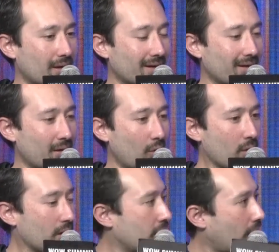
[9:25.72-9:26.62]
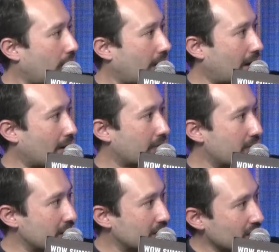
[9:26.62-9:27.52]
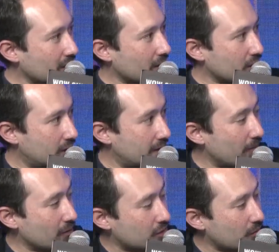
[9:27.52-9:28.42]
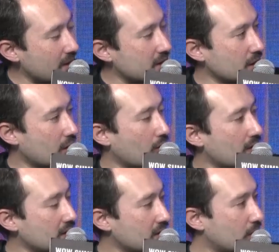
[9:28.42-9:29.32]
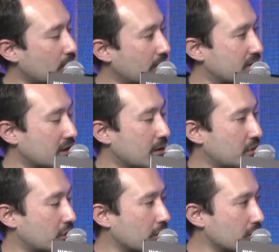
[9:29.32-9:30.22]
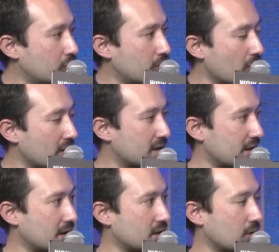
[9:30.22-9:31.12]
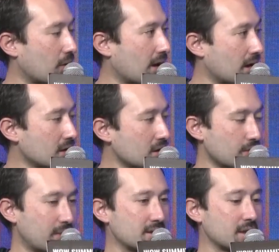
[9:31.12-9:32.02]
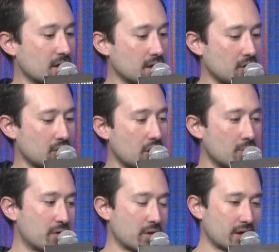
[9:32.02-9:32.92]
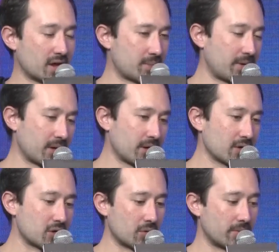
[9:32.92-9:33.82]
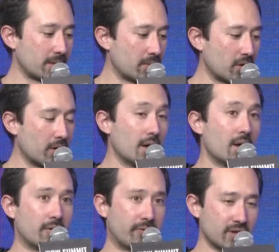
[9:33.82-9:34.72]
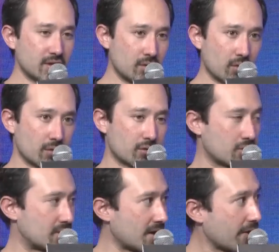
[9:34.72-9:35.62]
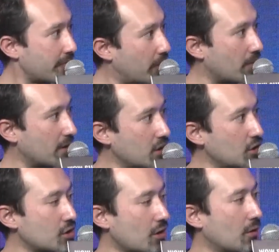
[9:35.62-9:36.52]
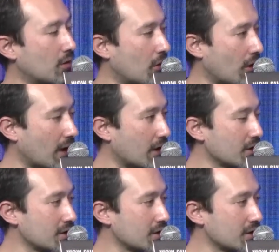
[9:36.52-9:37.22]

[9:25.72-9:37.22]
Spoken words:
We have been demonstrating already some of the options to monetize your lands. Basically, you open an experience. You will be able this year to self-publish on your land,